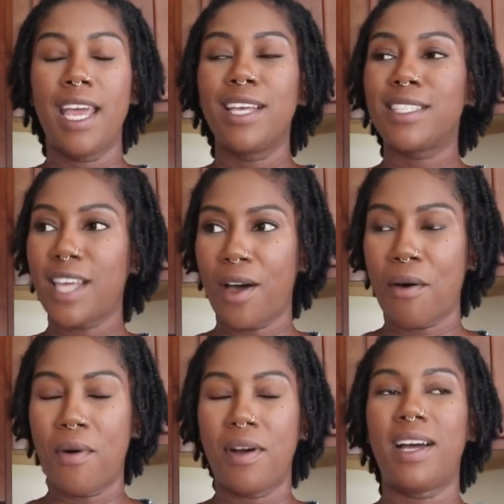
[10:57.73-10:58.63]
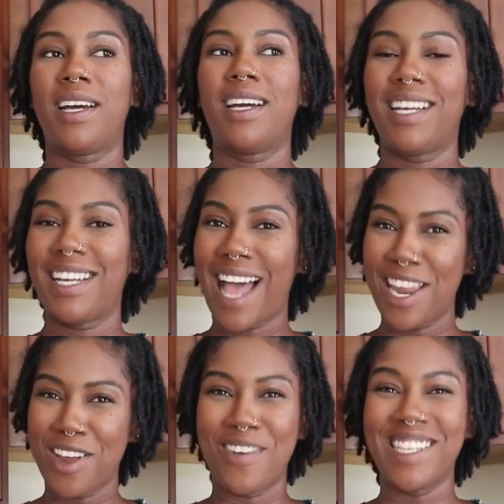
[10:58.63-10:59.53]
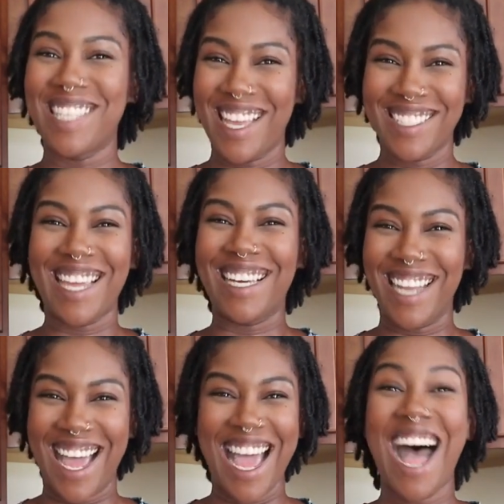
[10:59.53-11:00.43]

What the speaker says: So I know it sounds like a lot.